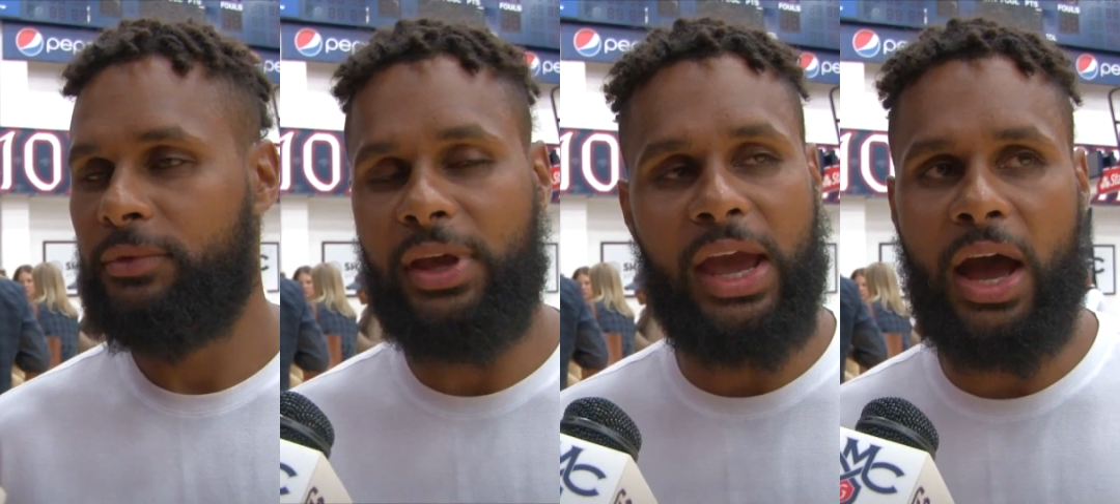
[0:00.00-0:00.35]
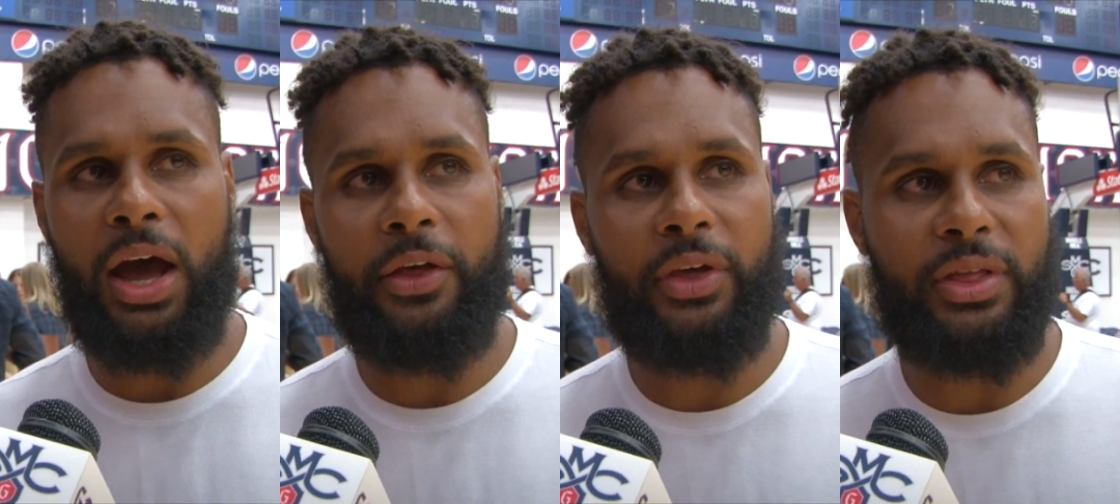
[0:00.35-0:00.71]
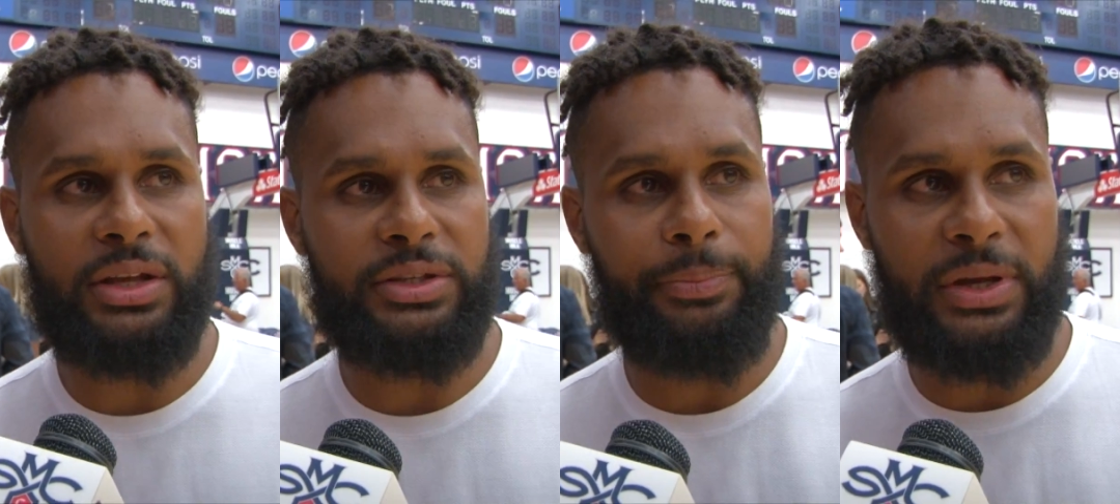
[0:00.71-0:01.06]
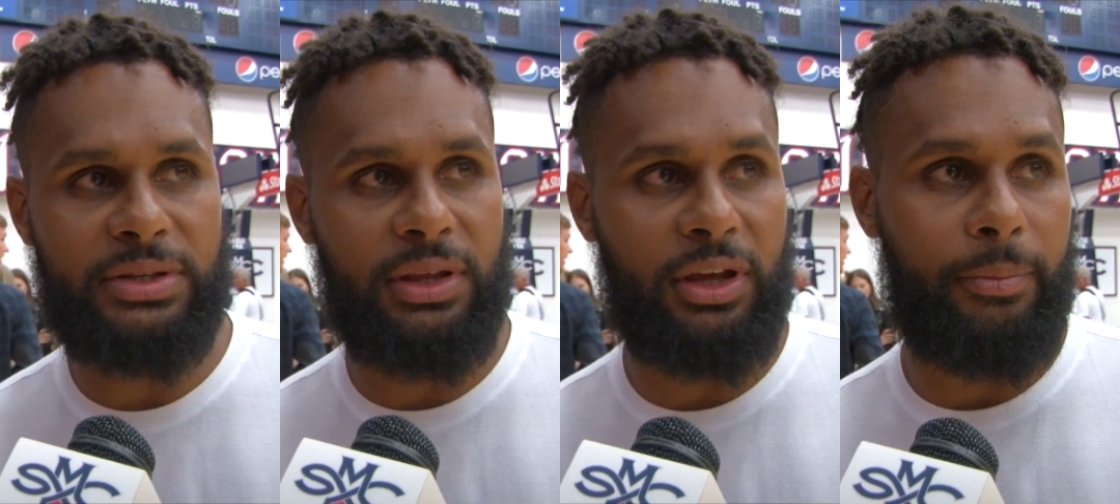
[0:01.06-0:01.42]
Yeah, I think that's the
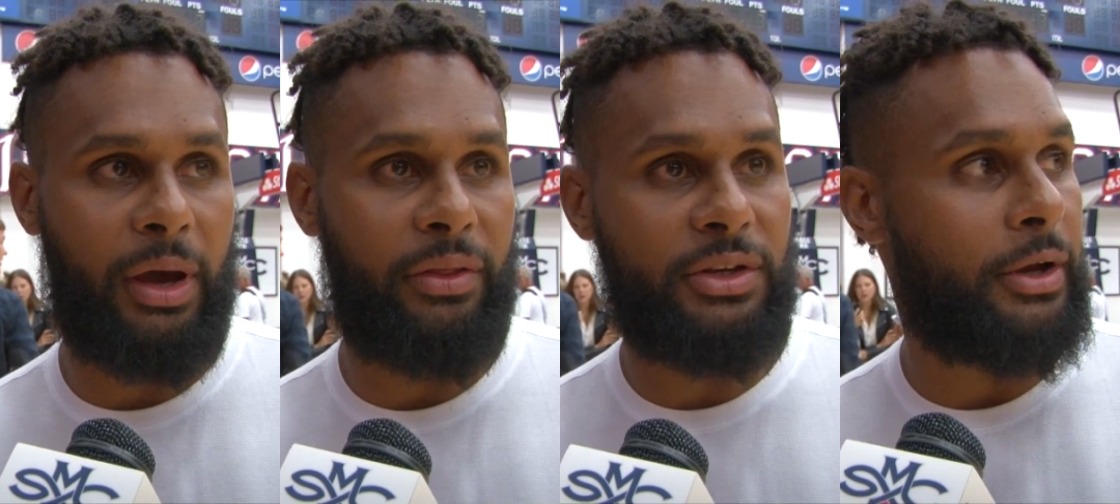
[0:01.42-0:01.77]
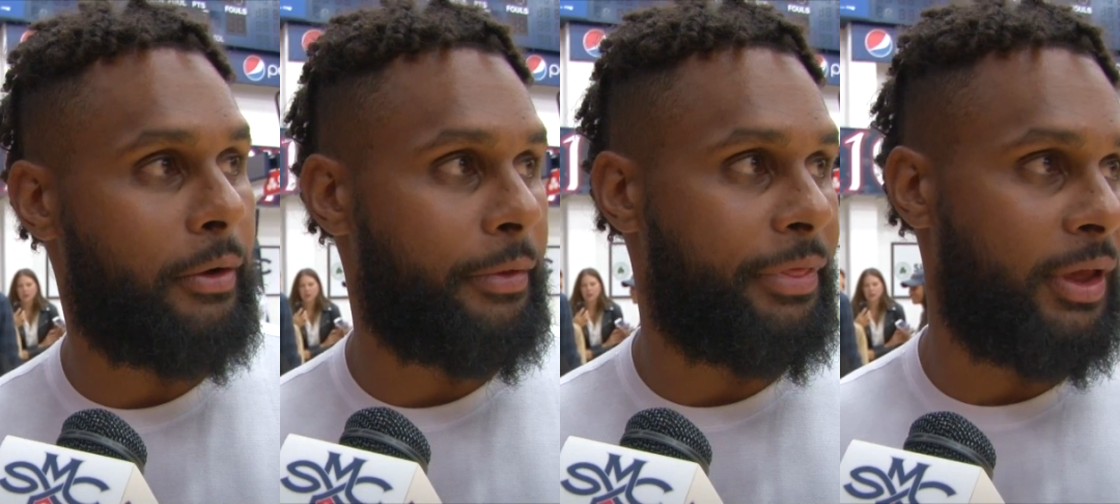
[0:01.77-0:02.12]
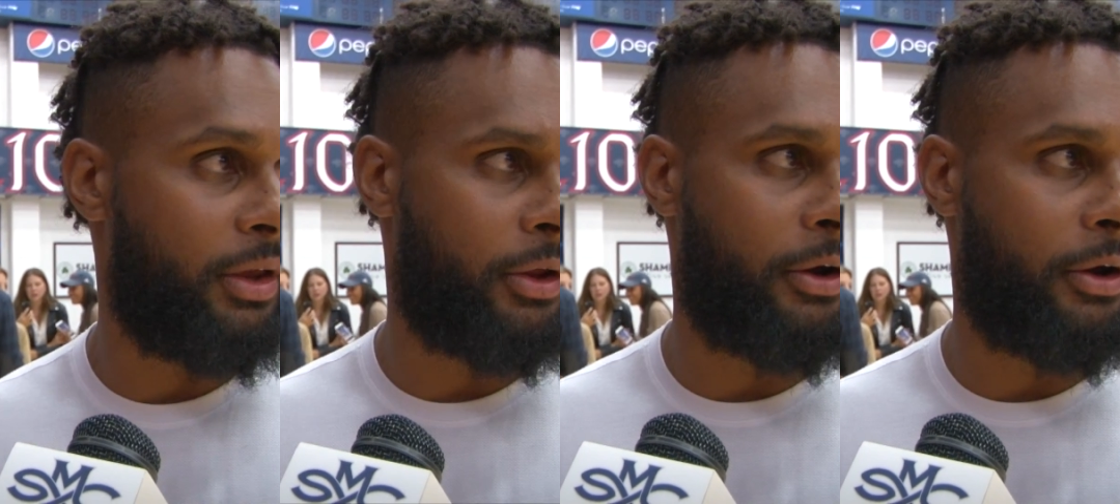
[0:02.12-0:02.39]
best thing about this whole thing.